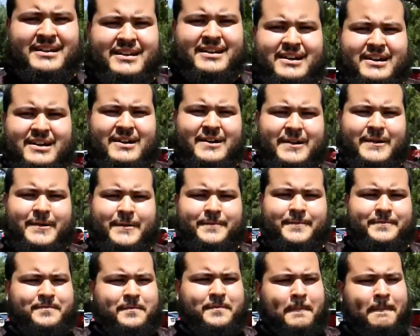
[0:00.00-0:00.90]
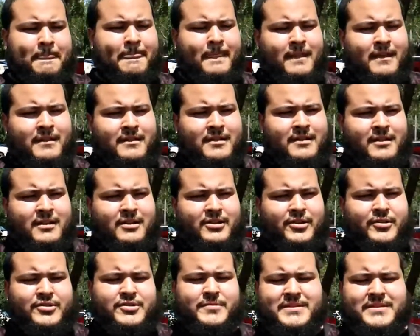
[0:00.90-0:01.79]
Okay.
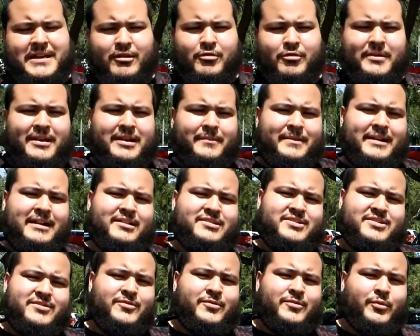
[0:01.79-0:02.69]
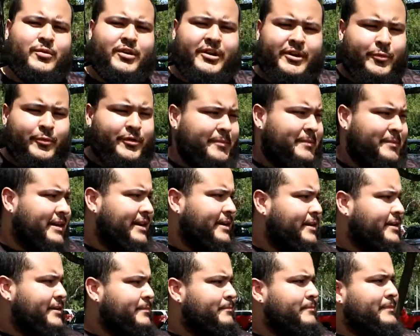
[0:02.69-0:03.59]
YouTube channel will be coming out soon. We're working with
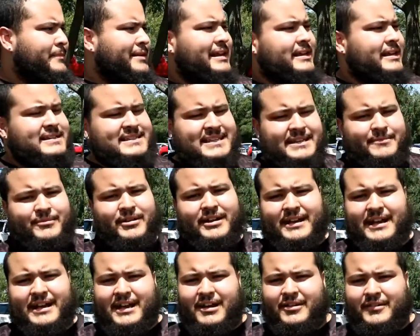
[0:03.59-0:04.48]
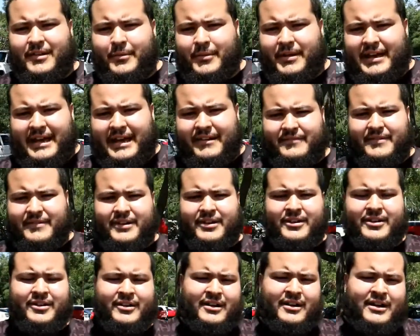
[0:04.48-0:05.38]
my media team right now that we have
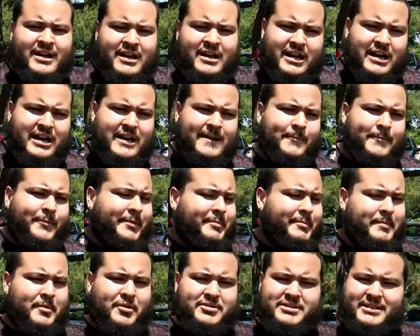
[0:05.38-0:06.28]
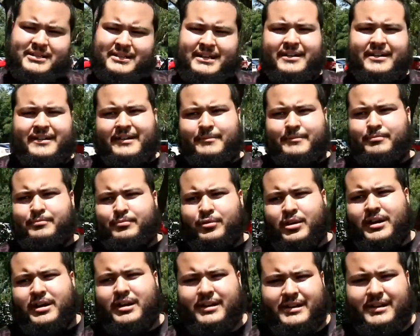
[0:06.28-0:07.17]
here. We're going to be posting a lot of
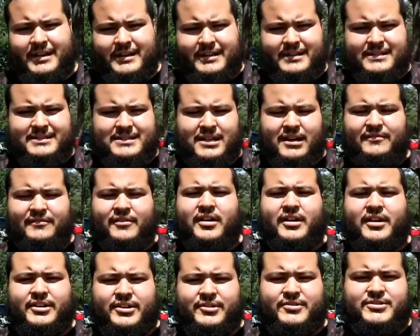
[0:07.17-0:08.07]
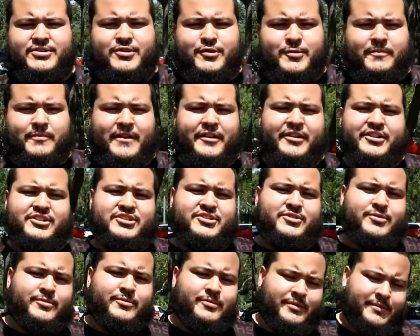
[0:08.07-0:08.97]
product and stuff on YouTube very
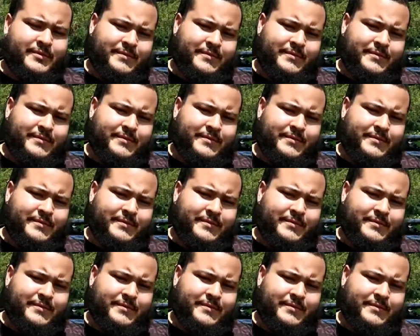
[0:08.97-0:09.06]
soon.